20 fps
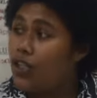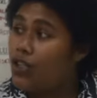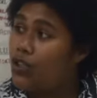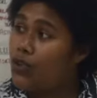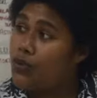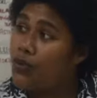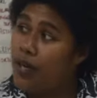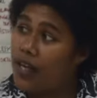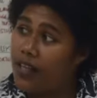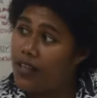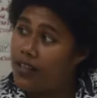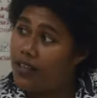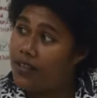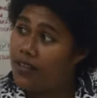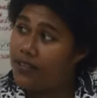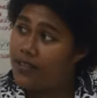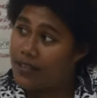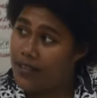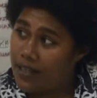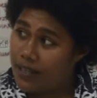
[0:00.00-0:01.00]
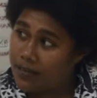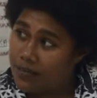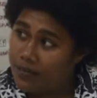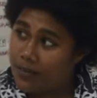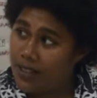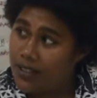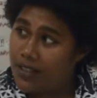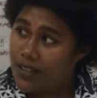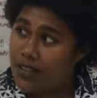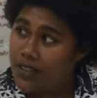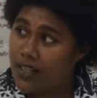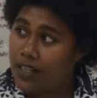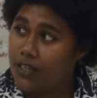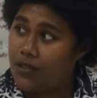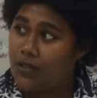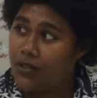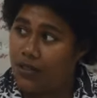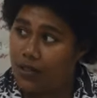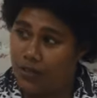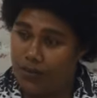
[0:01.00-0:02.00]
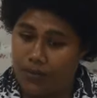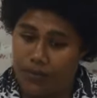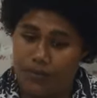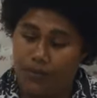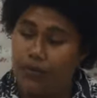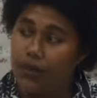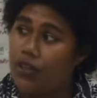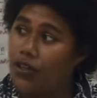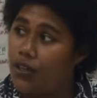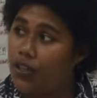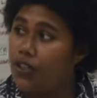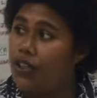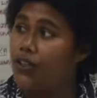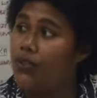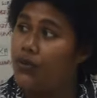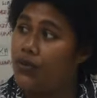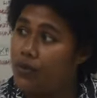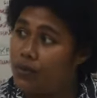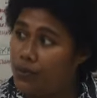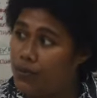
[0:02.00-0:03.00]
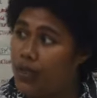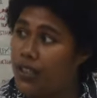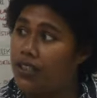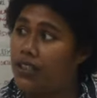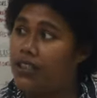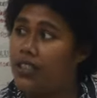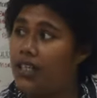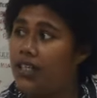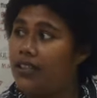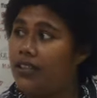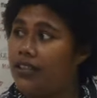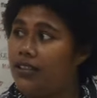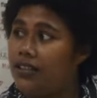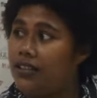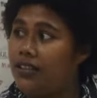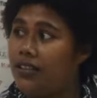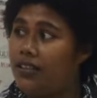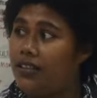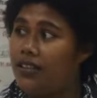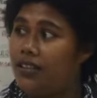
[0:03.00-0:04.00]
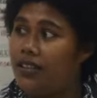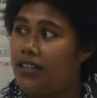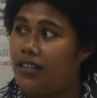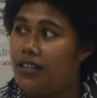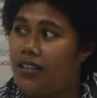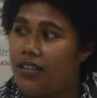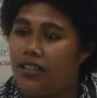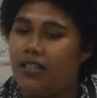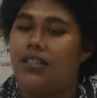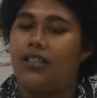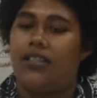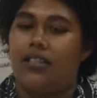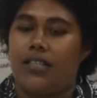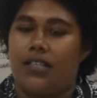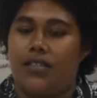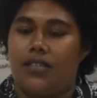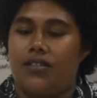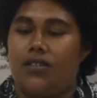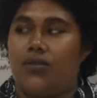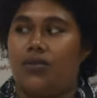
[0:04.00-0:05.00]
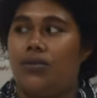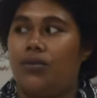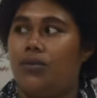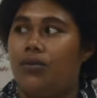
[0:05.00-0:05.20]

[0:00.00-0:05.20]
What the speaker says: 2 other settlements that we all use 1 ton. Yes,